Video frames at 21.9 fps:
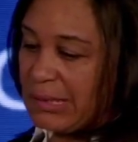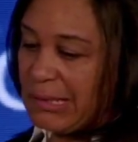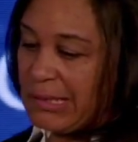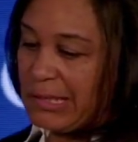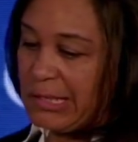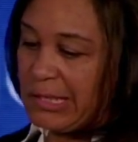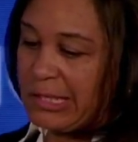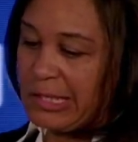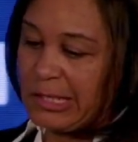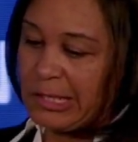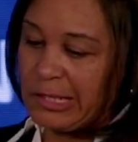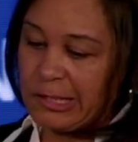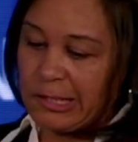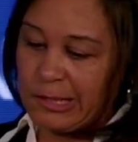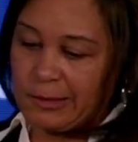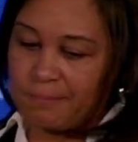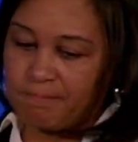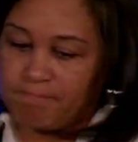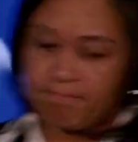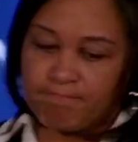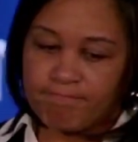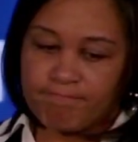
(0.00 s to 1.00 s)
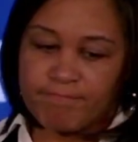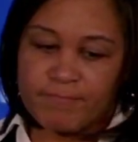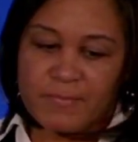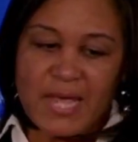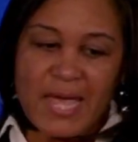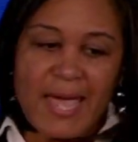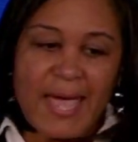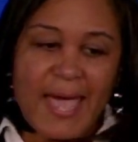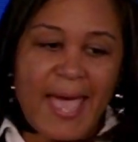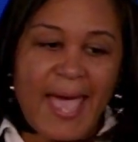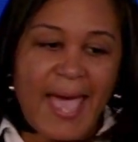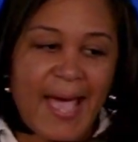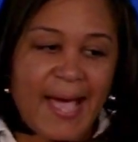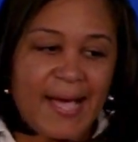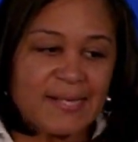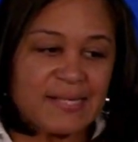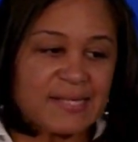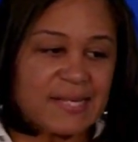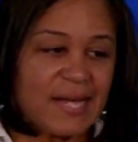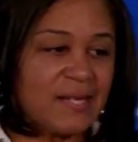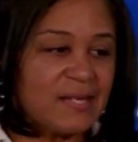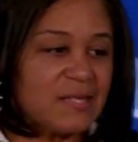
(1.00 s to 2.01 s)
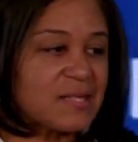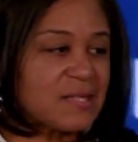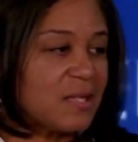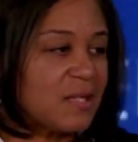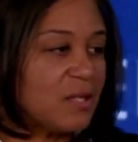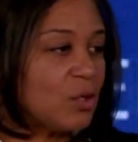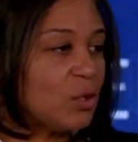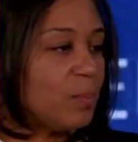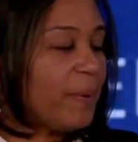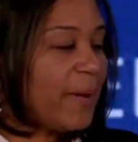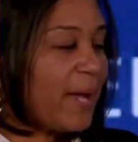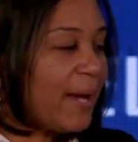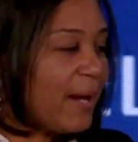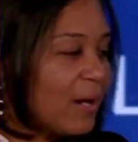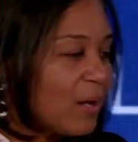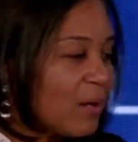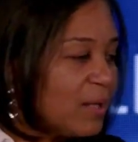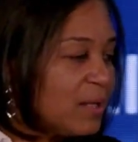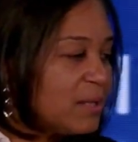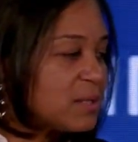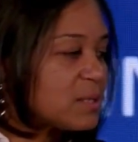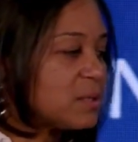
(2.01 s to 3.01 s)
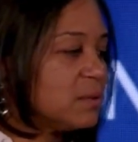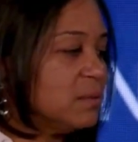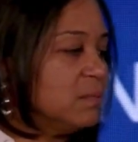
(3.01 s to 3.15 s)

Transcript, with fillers: Um, as a single parent,